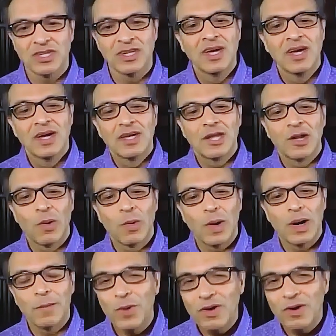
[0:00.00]
And, you know,
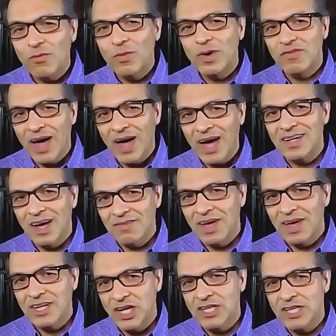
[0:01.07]
I've
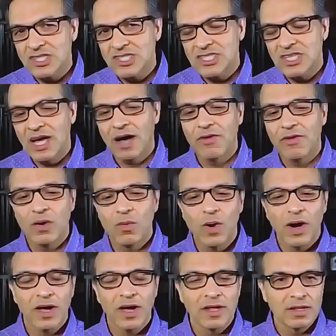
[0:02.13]
had a chance to see how they
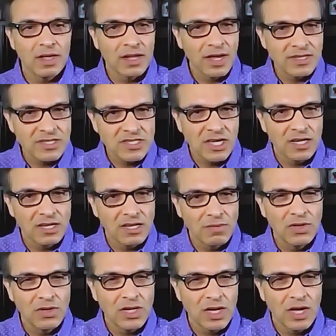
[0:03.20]
work. And as I said,
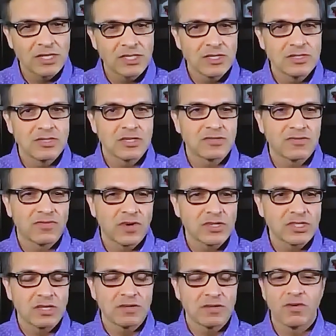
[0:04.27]
communications is
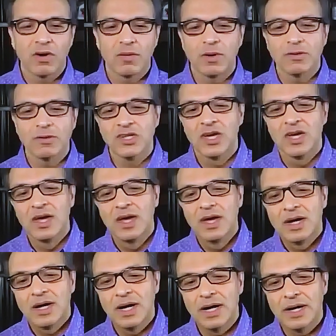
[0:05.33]
first and foremost
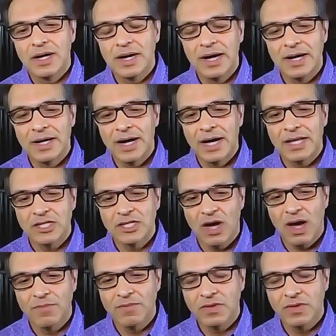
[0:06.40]
at the
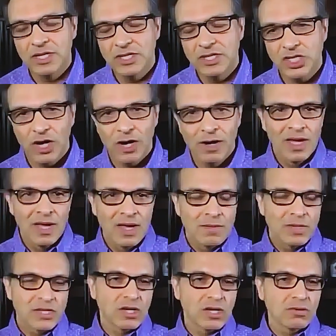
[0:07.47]
top of the list here.
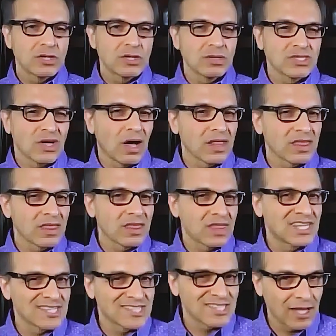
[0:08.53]
But so too is
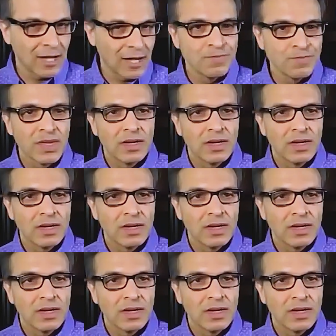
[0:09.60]
authenticity.